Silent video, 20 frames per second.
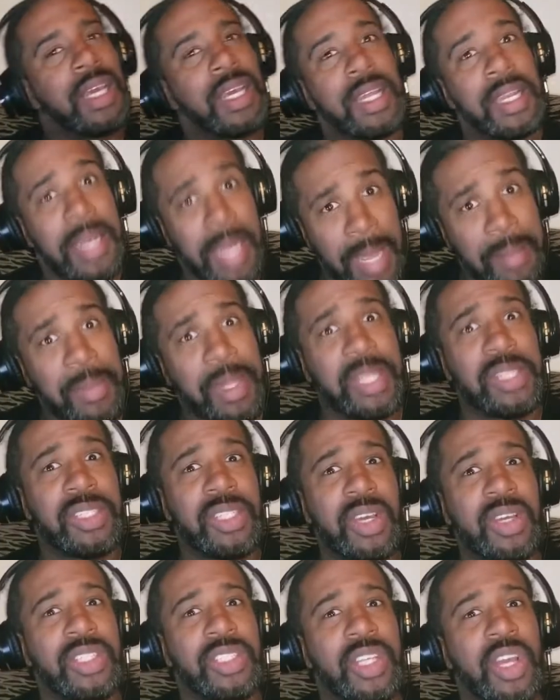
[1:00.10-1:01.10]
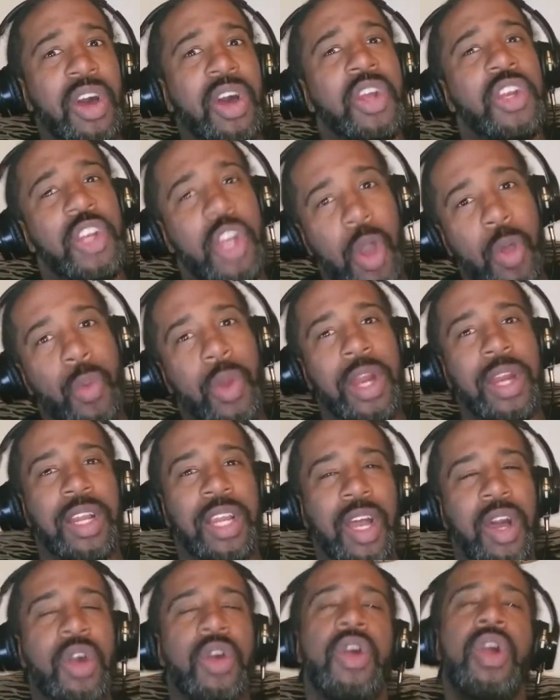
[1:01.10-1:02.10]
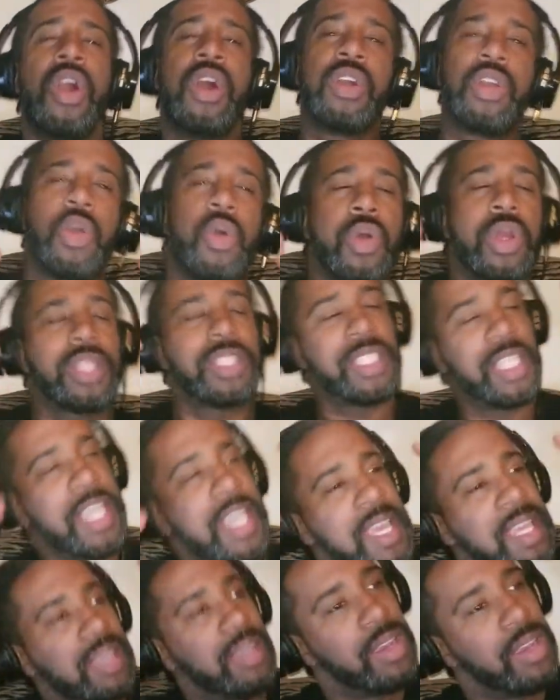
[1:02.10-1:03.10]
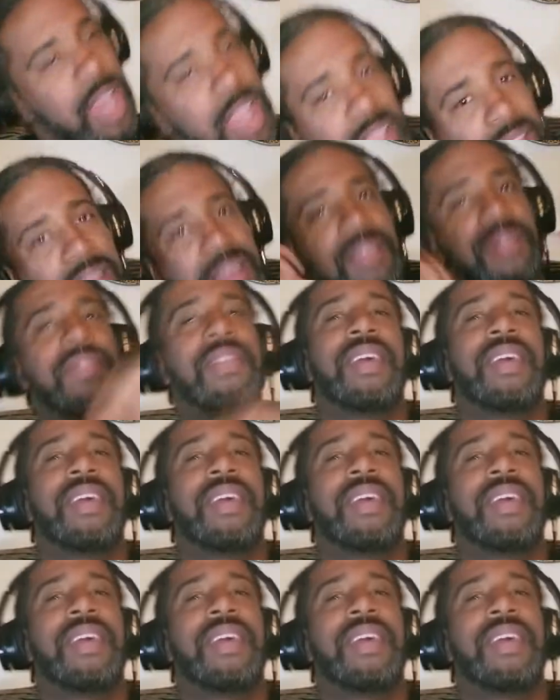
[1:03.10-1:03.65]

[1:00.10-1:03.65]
Name of the song is called Nowhere to Go. Quarantine Love.